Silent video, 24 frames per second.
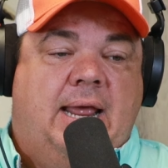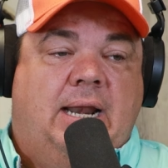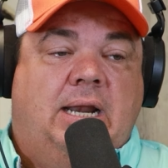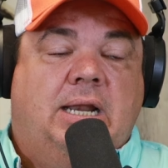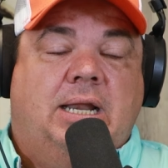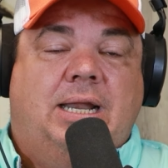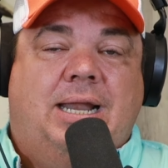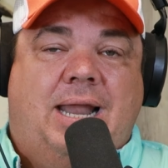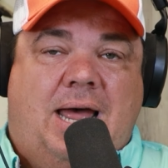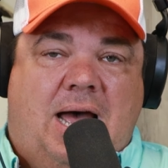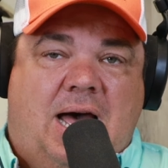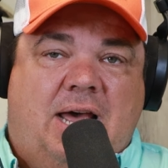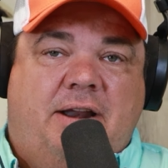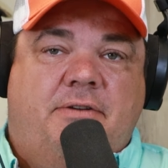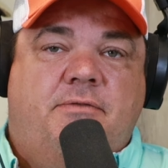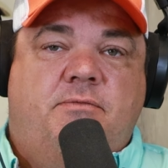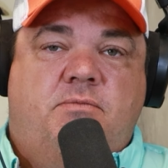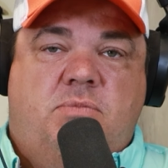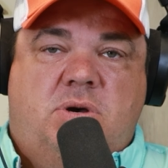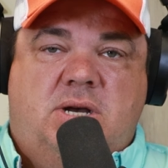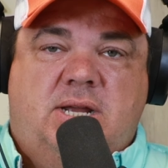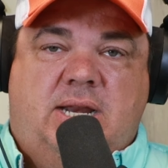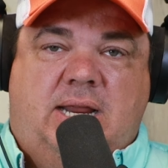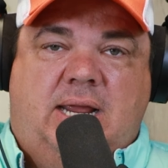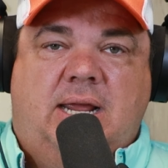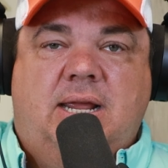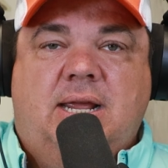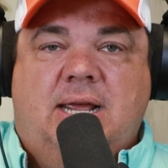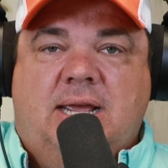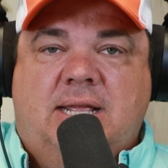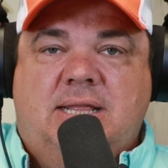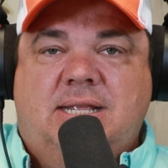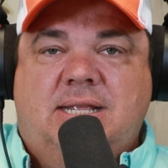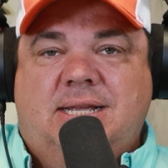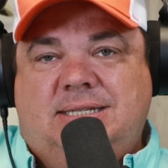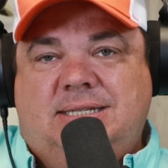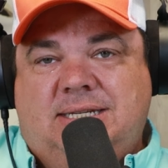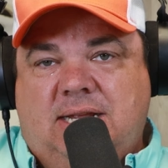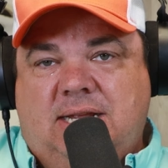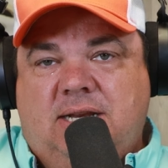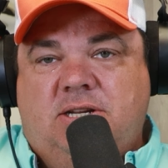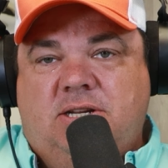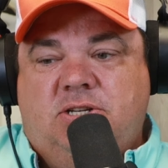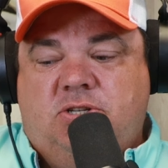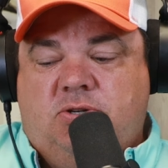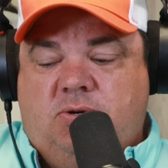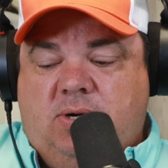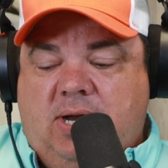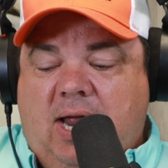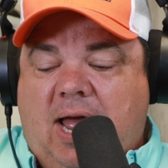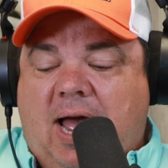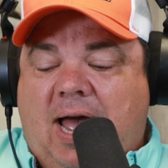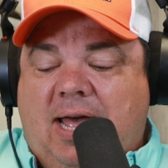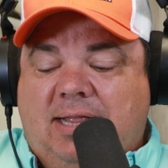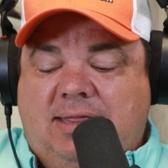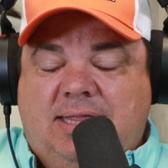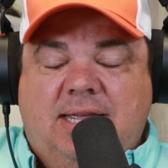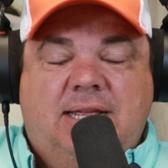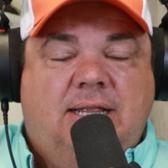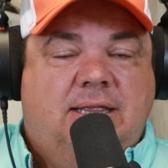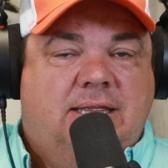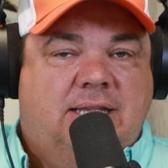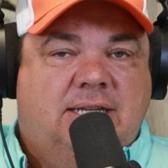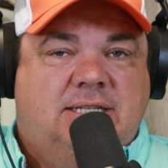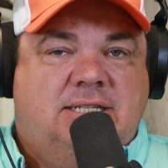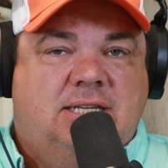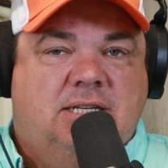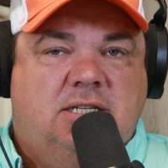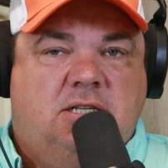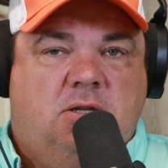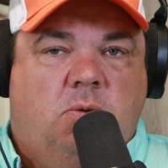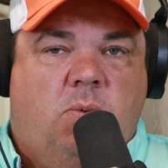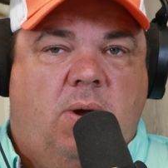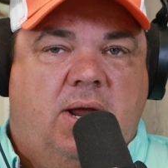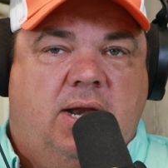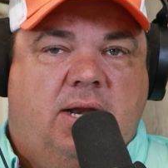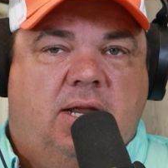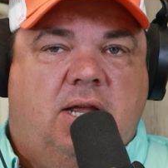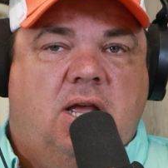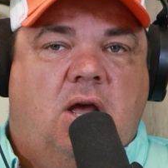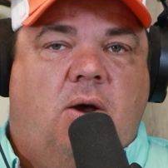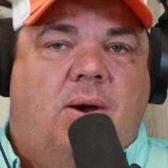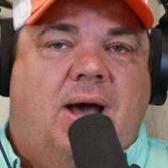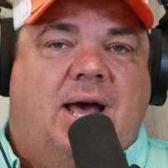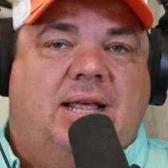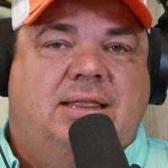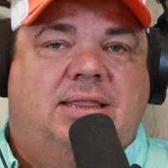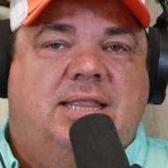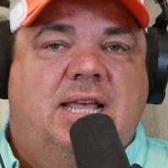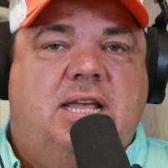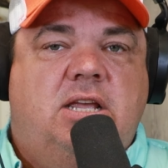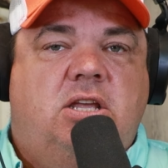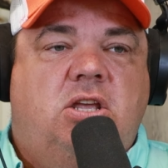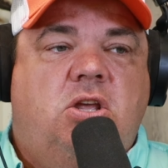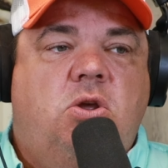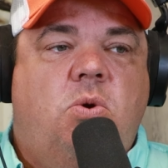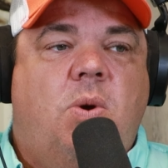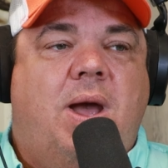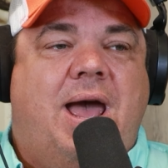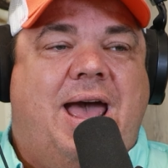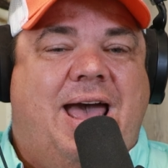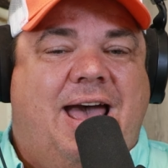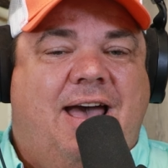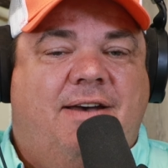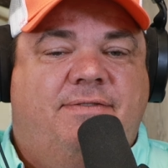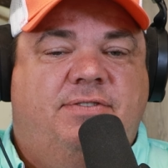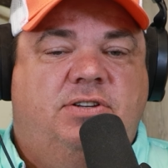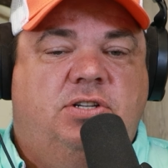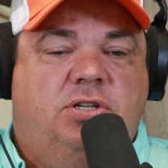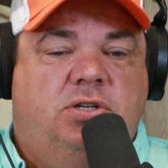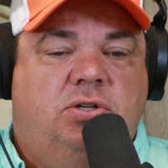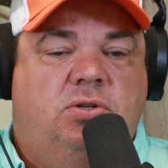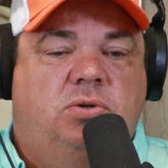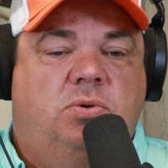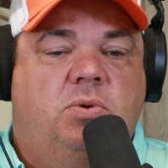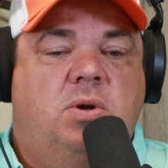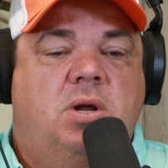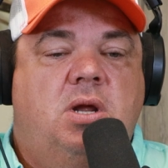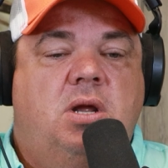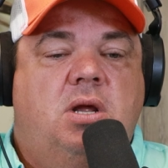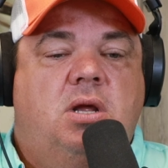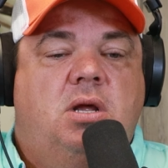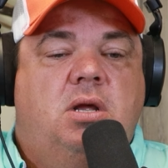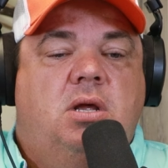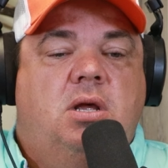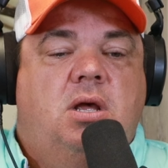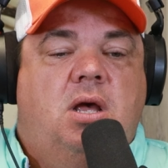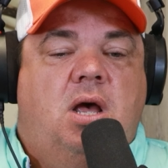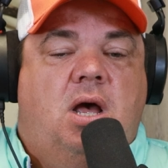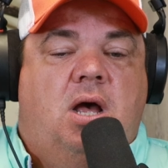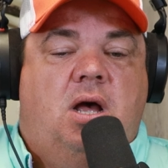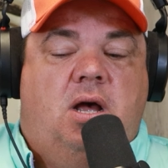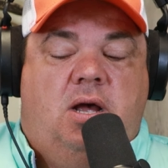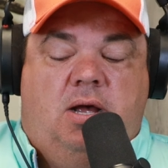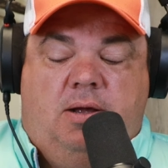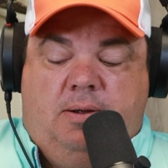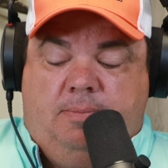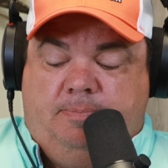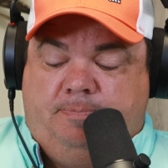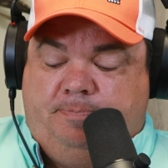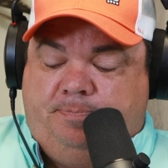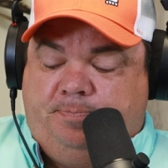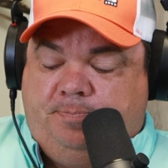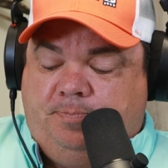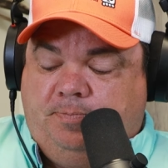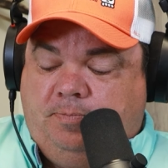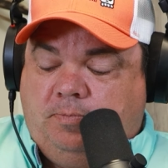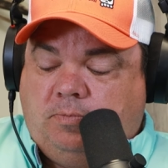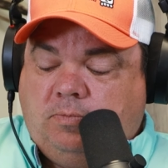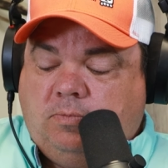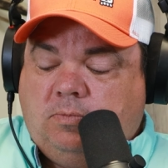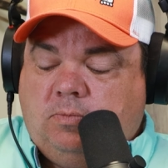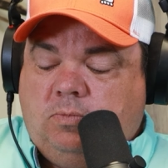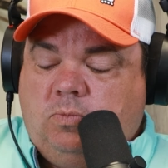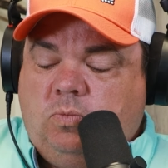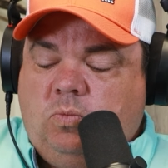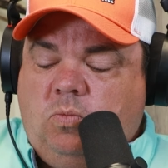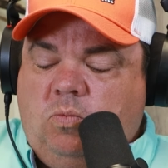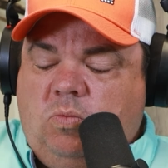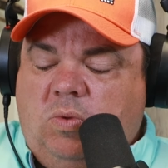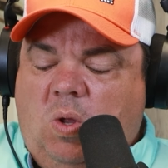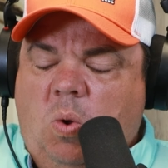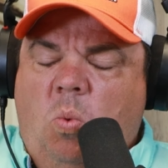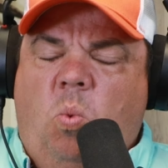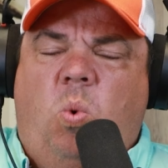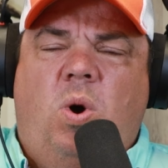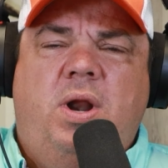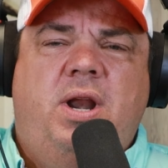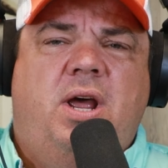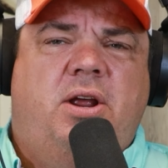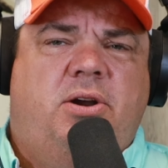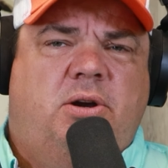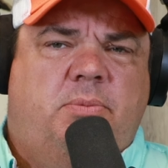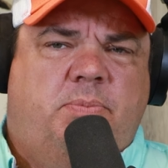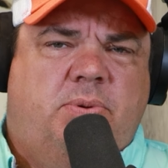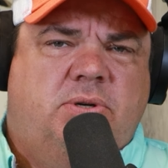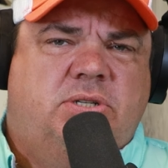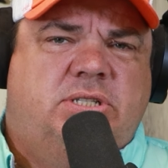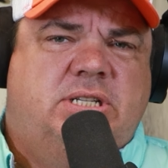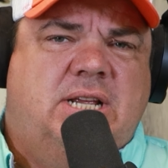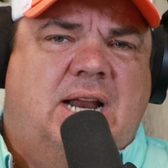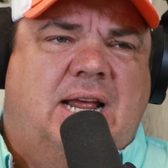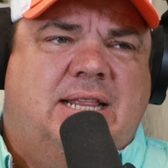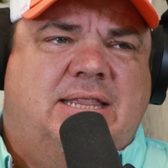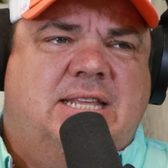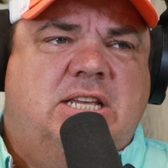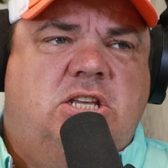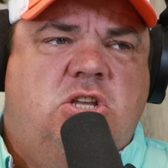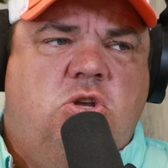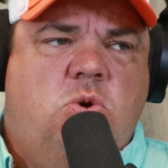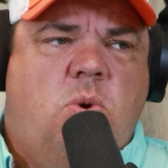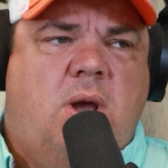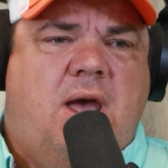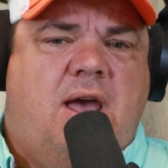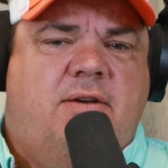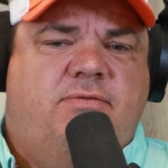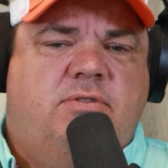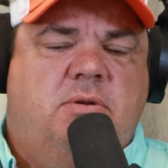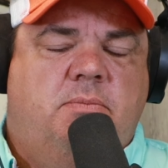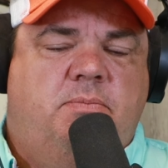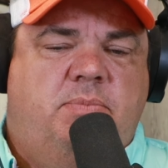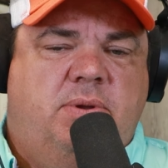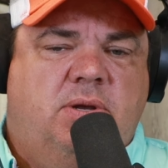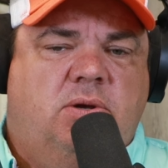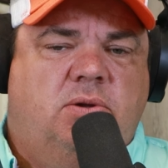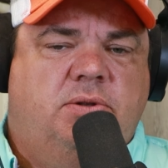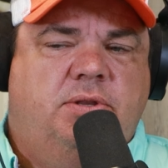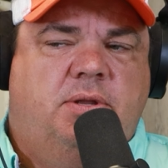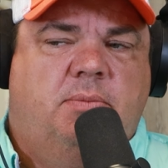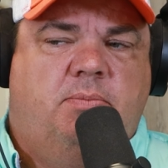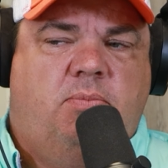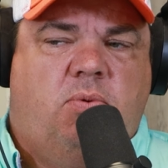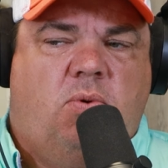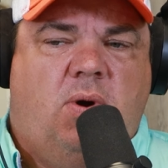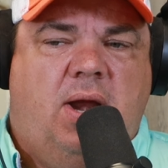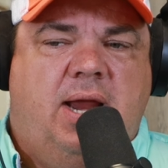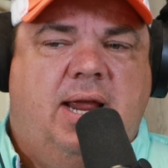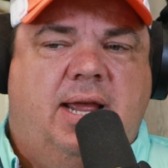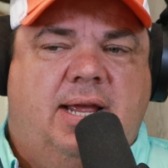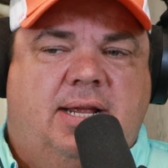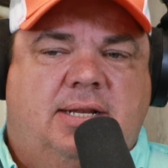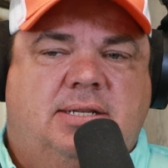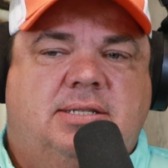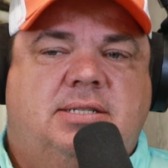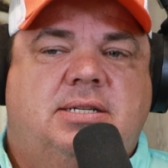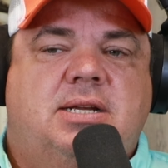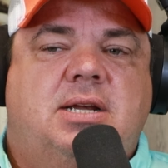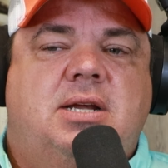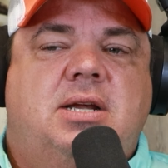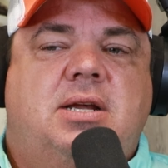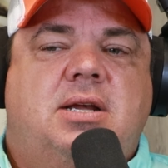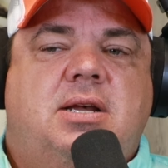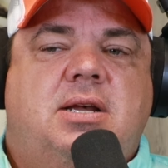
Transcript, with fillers: a lot of money in this industry, I think this is the way to go. I think you have to um, 100% i think you have to build the brands